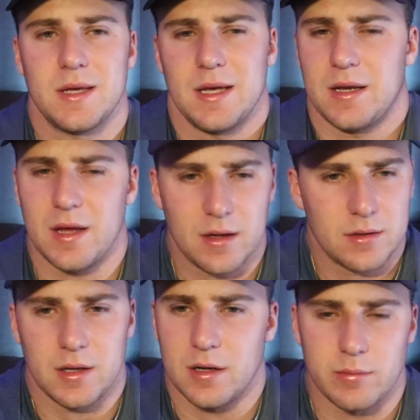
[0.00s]
get
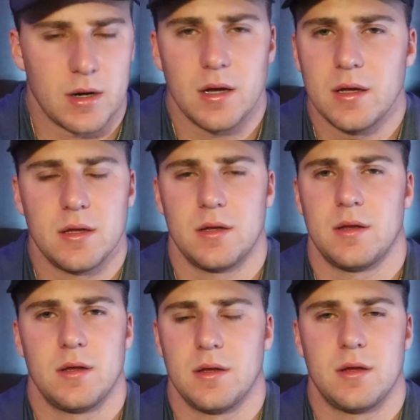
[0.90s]
out of here, bruh.
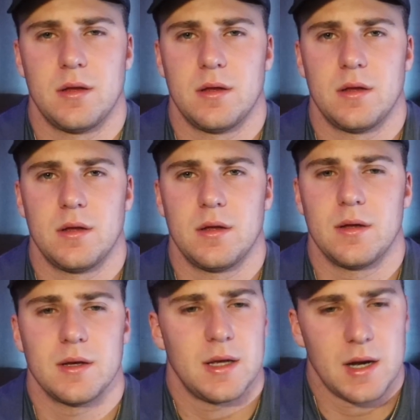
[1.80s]

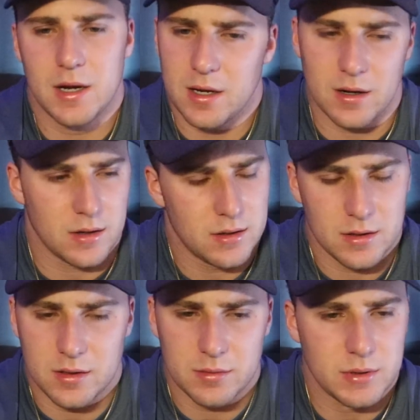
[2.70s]
Get out of here.
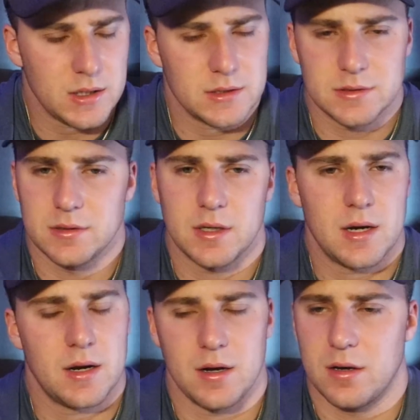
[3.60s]
Please,
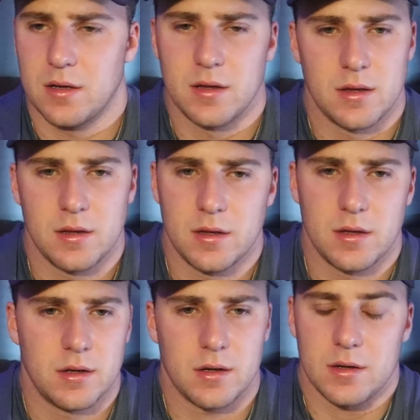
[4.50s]
get out of here.
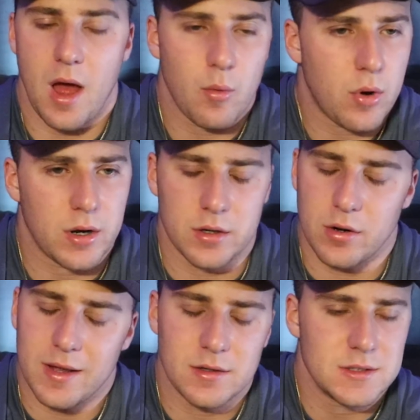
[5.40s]
You're not wanted.
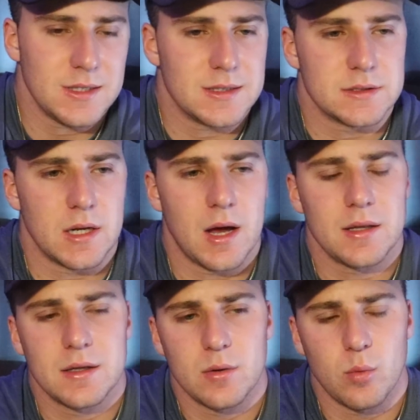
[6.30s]
Your energy is
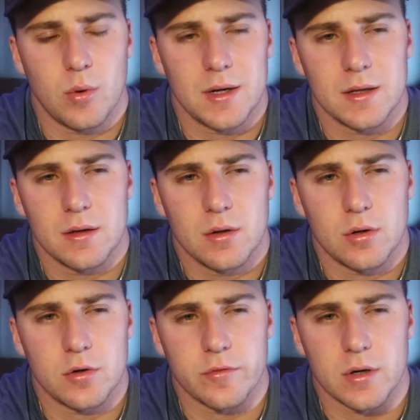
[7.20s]
not wanted
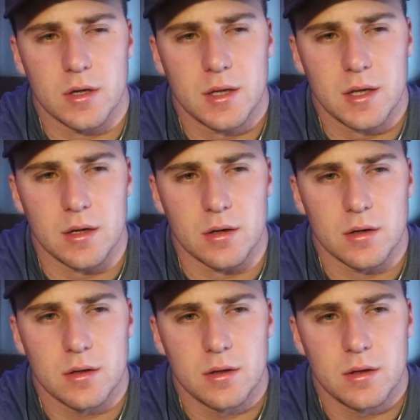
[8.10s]
over here.
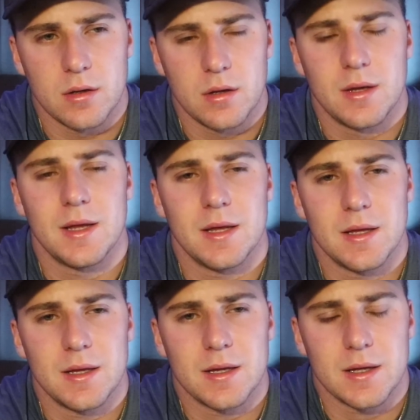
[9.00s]

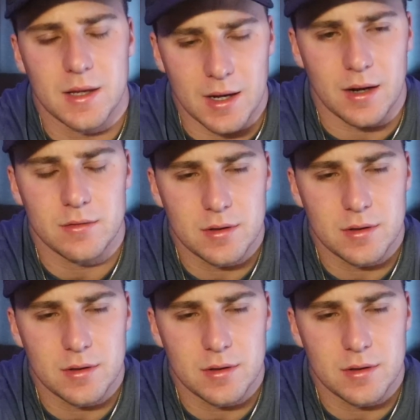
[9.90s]
Get out.